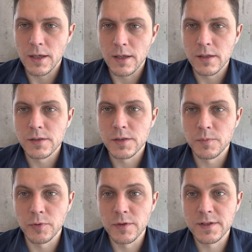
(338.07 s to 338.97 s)
is
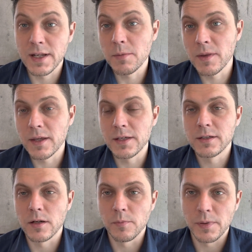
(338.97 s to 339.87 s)
Putin's statement that he's
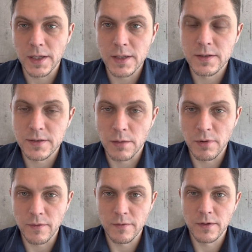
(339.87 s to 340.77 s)
going to place some
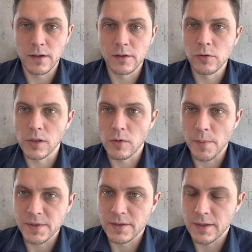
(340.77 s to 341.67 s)
of the nuclear
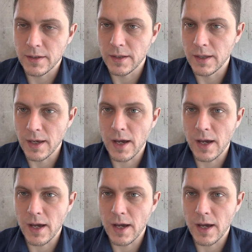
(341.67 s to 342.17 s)
weapons that he